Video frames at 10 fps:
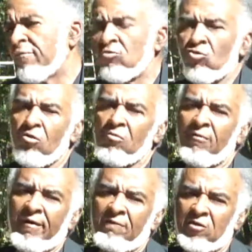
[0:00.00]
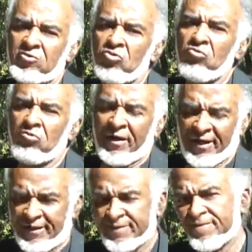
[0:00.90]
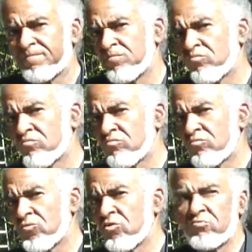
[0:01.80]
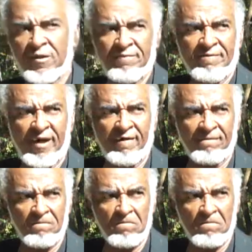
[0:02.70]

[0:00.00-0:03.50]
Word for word: My normal weight was 220. 225.